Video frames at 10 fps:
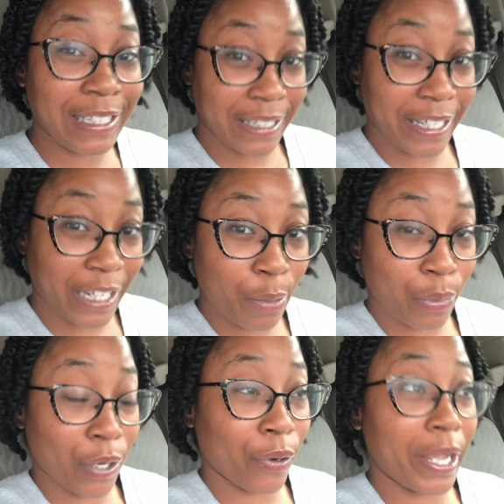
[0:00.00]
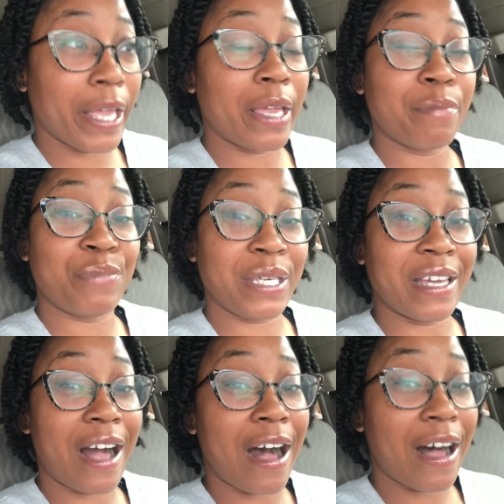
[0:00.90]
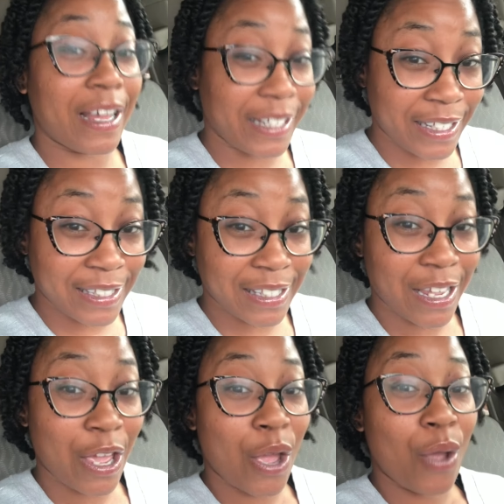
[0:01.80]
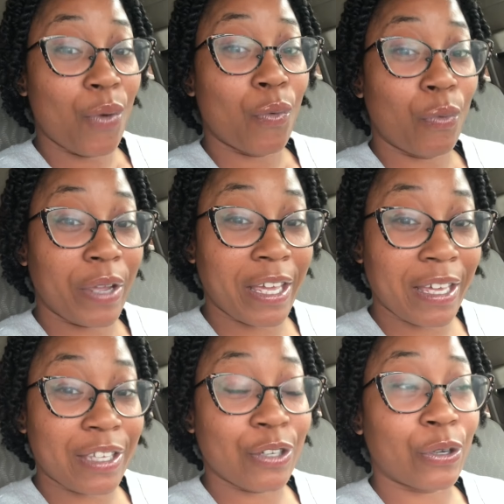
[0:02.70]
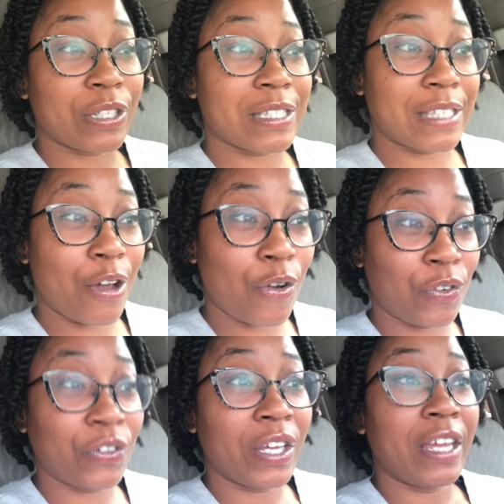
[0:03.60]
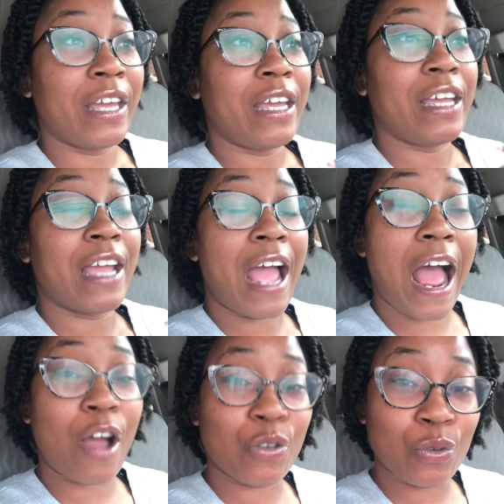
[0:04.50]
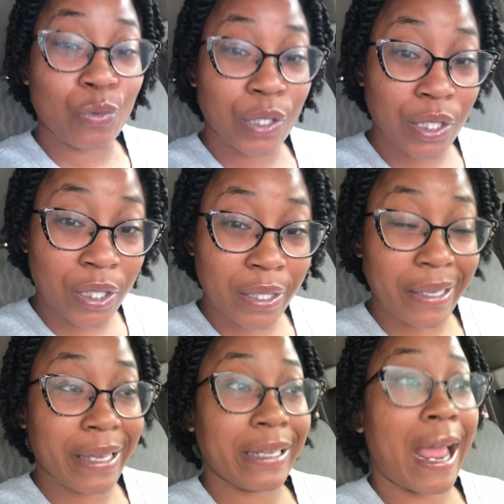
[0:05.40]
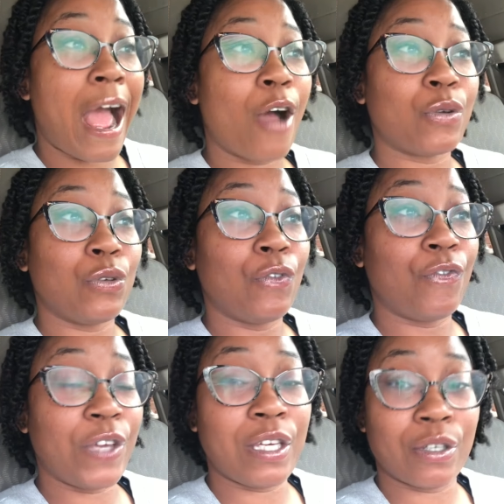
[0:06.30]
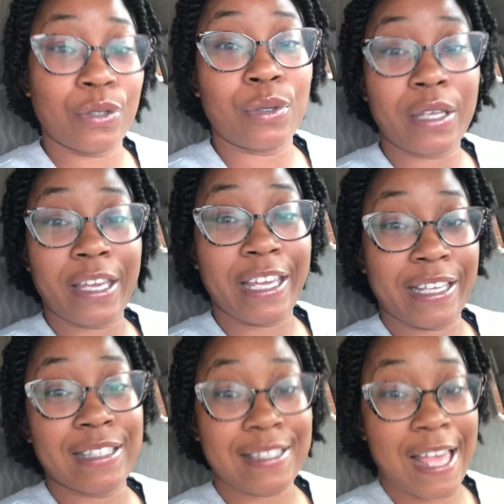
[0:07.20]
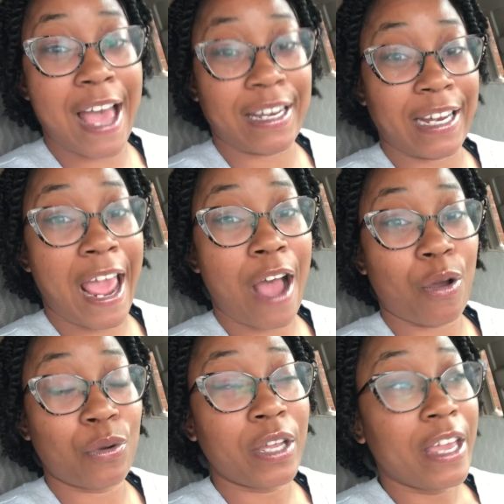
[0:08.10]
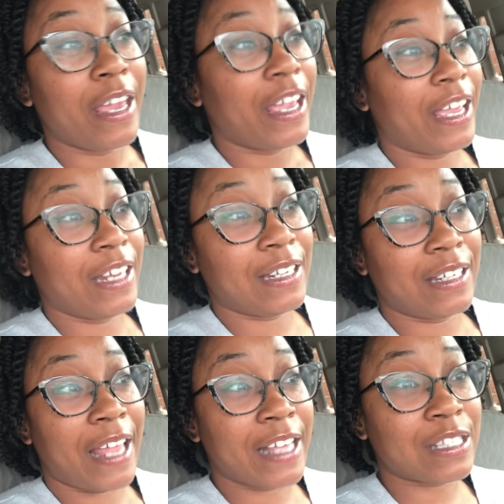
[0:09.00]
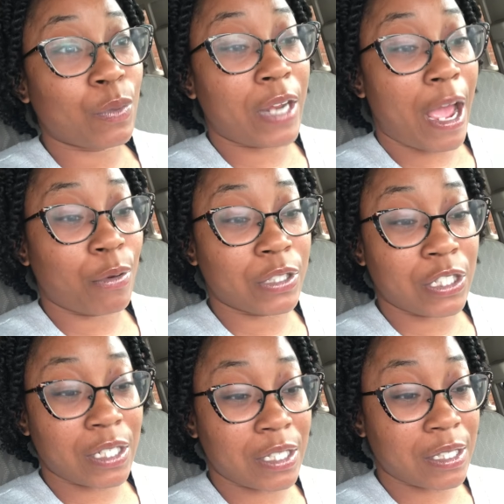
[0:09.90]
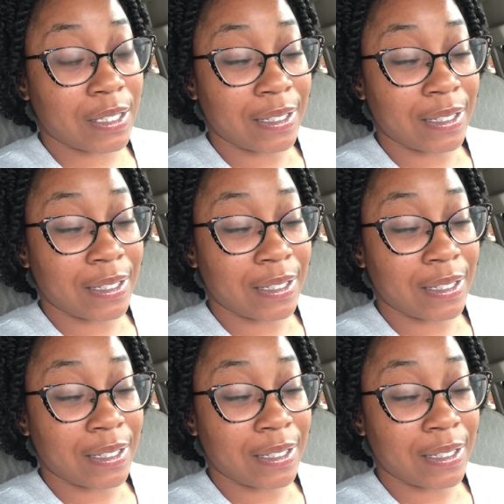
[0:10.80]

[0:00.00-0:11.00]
look in the mirror and be honest with yourself and how you look and how you feel inside and out. And that's what I was just,